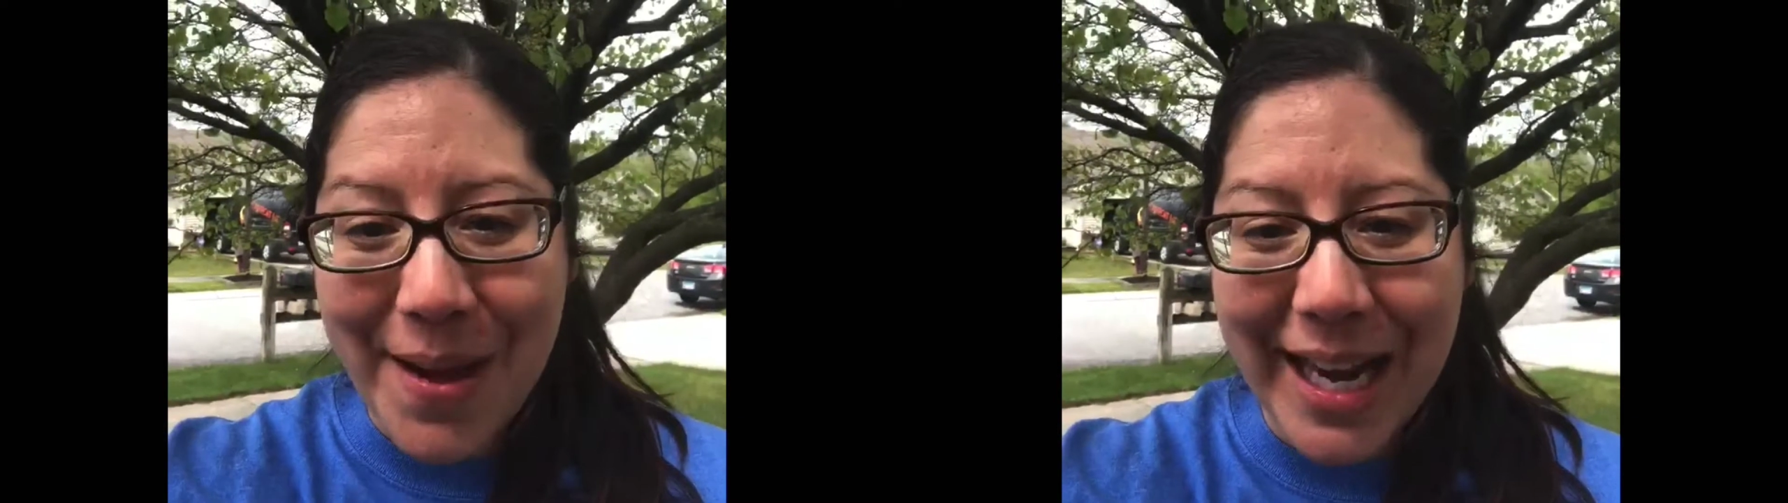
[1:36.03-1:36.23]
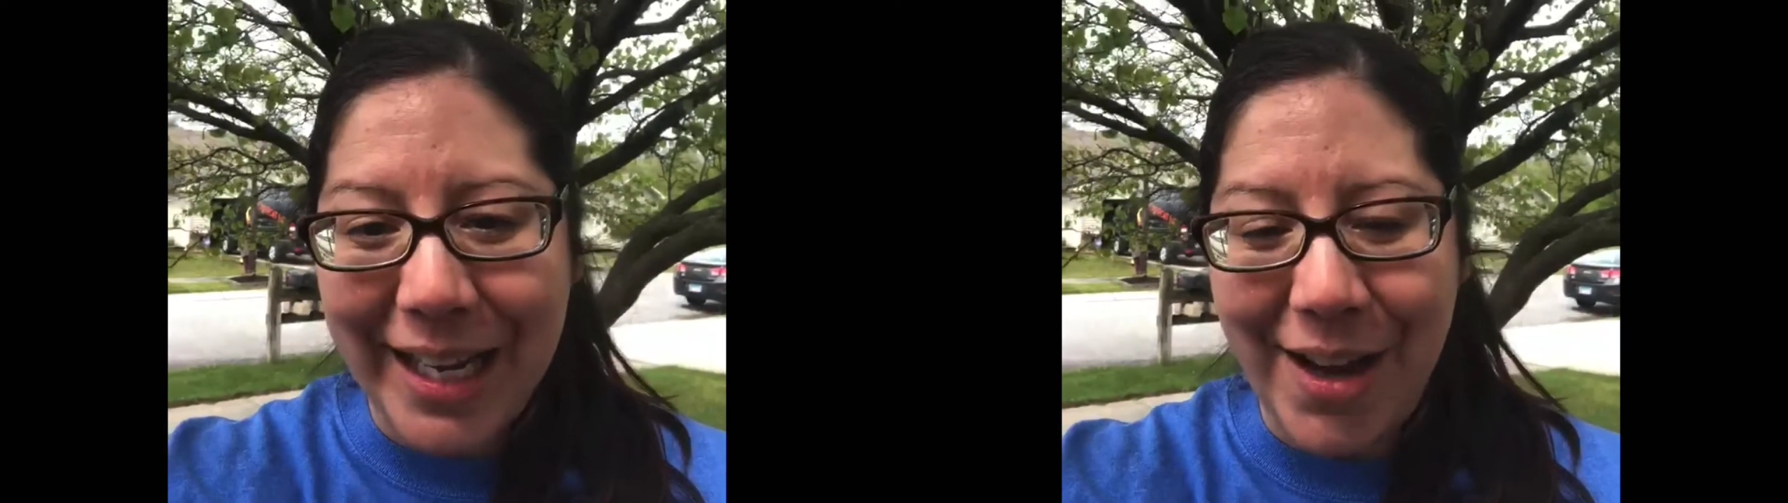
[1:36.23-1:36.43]

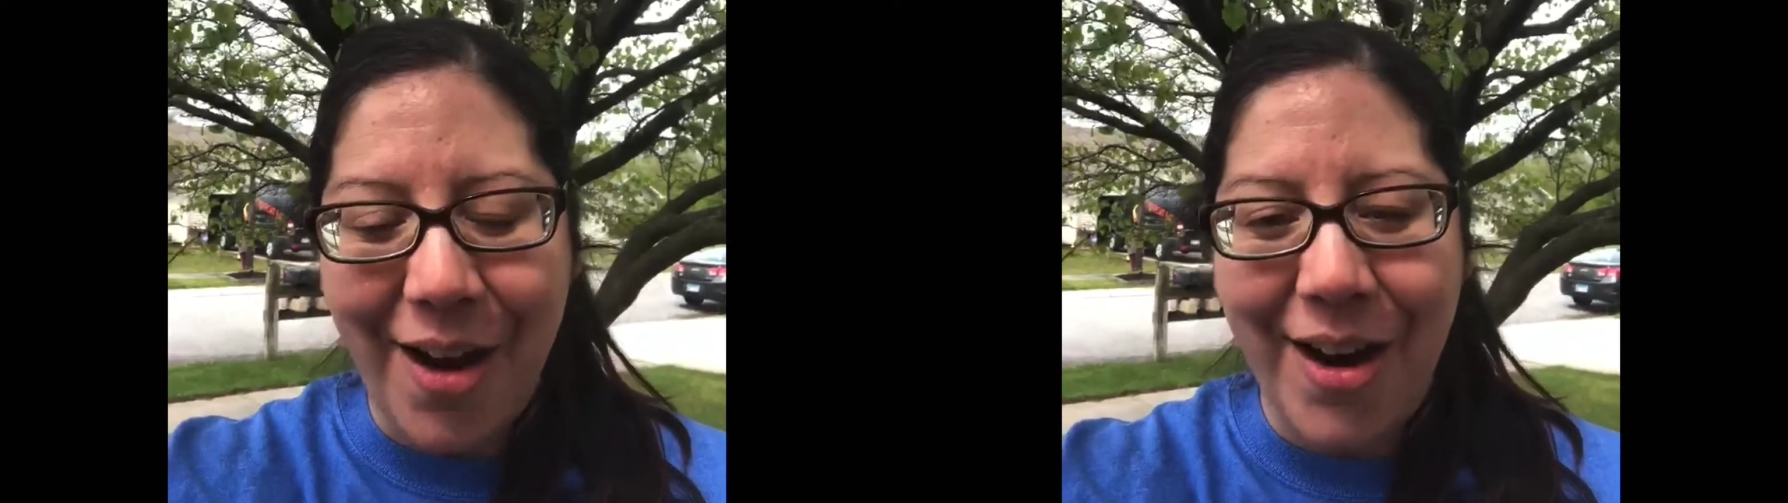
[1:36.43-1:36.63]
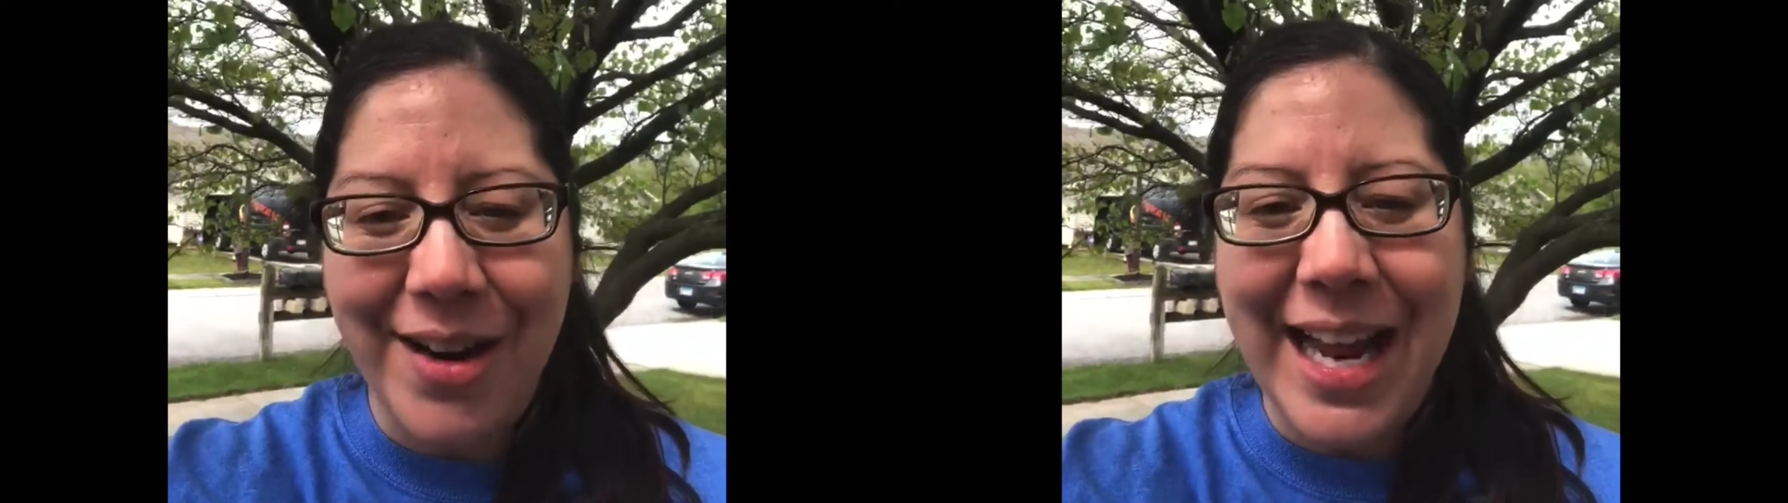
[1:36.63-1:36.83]

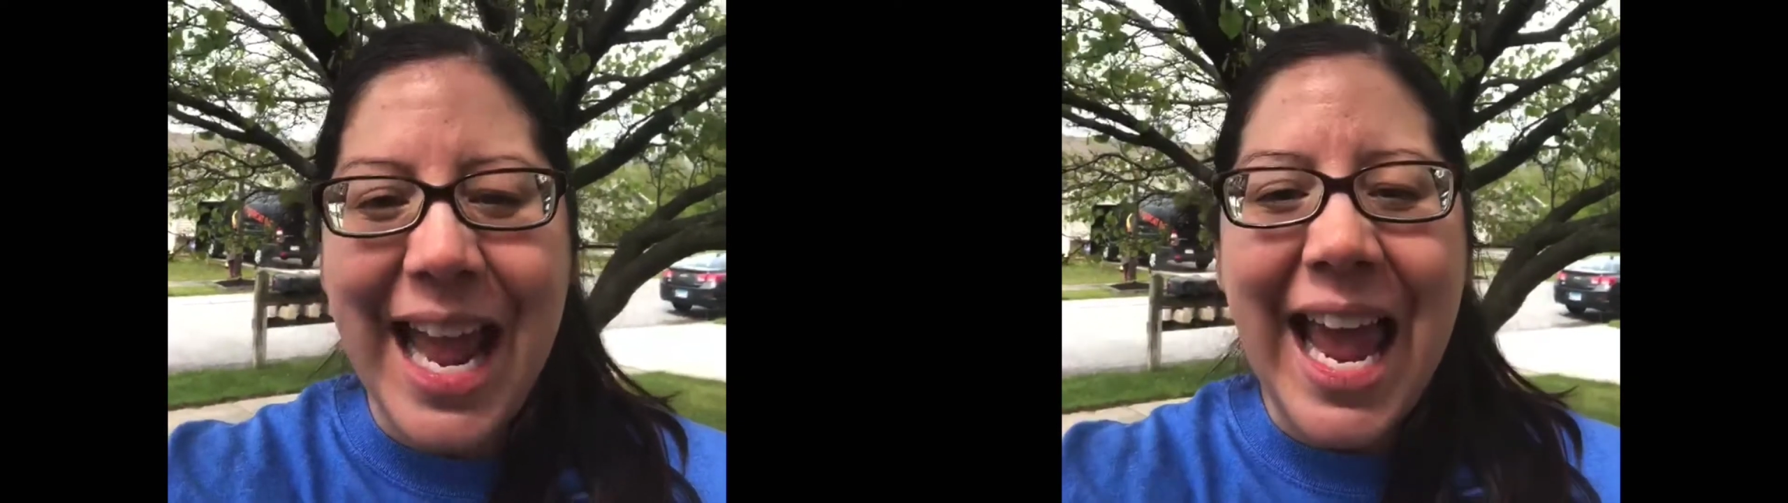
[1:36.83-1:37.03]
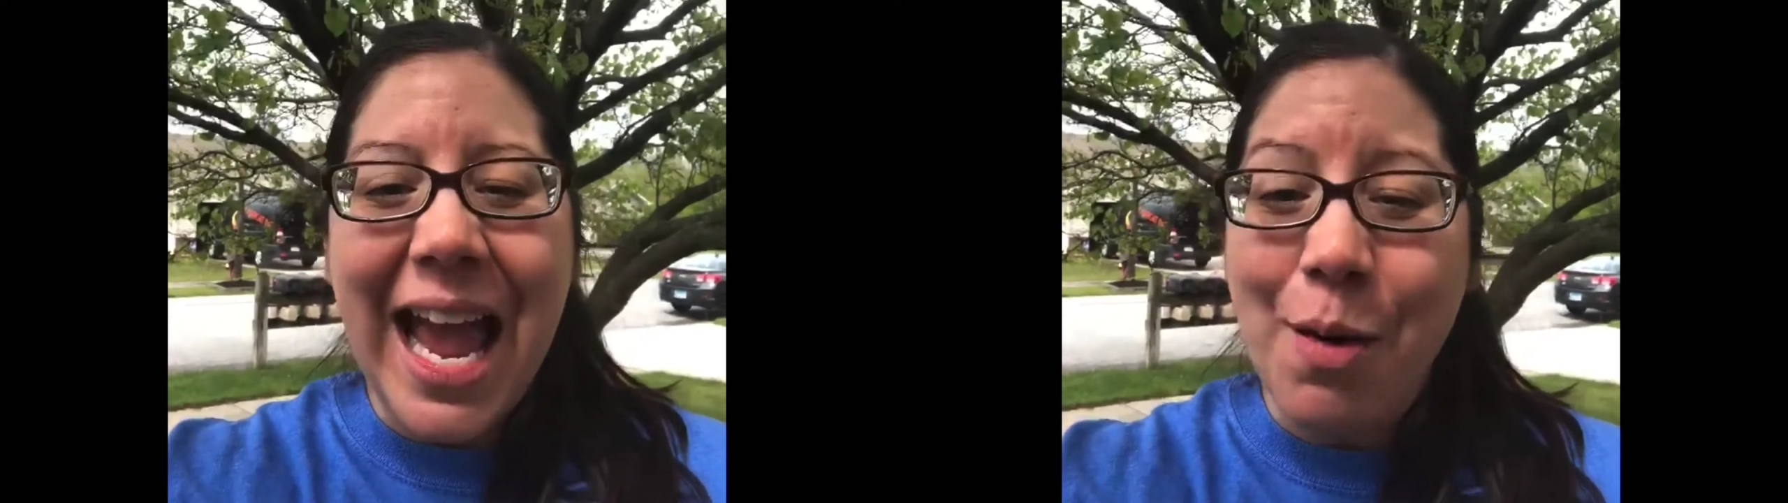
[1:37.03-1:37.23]
backyard.
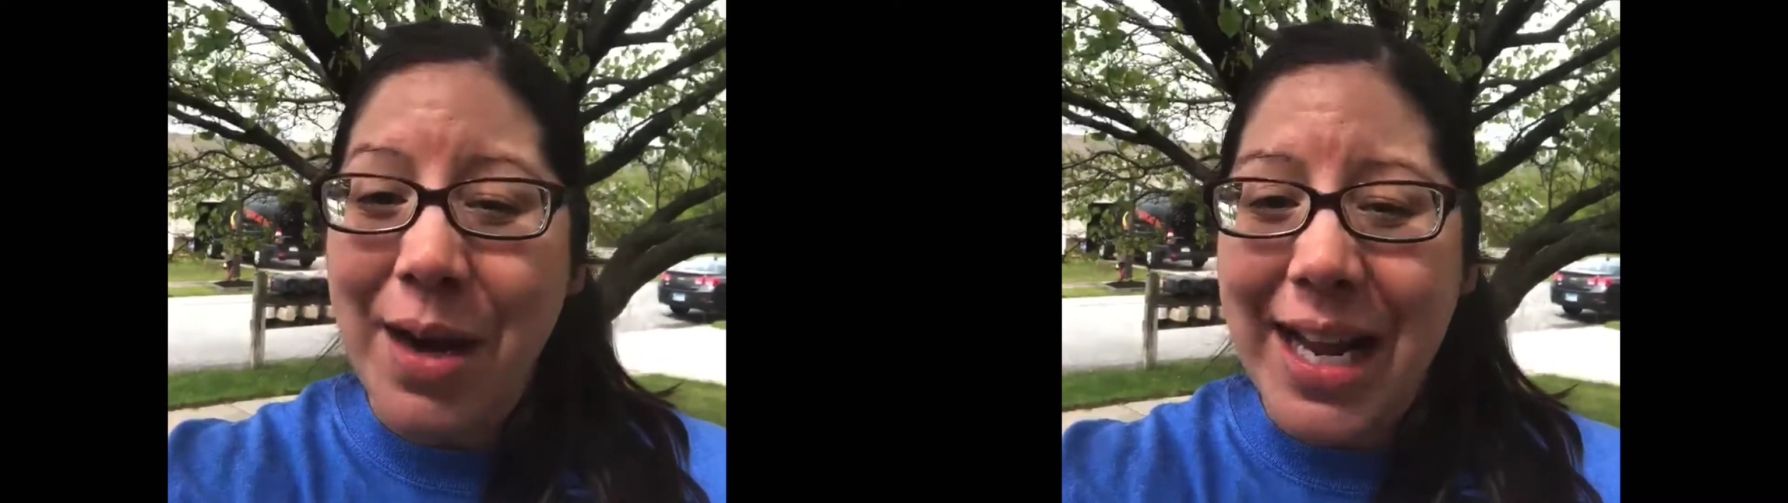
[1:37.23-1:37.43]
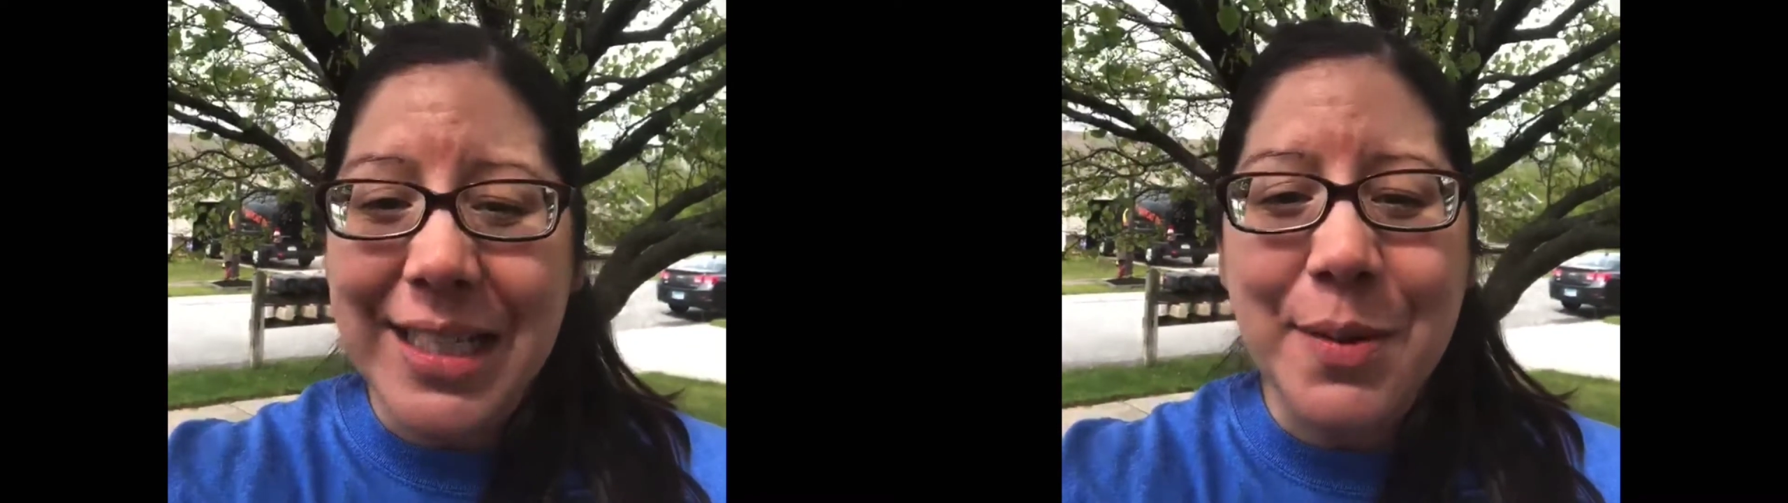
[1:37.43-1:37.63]
And
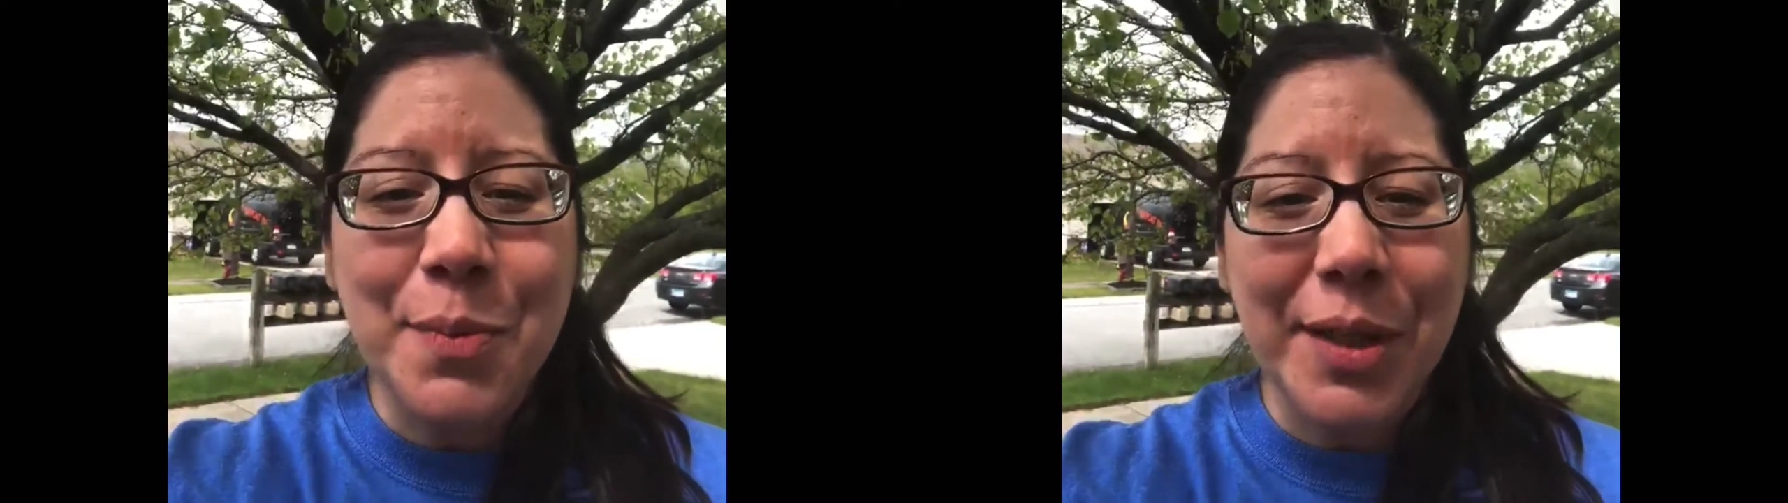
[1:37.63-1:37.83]
we had some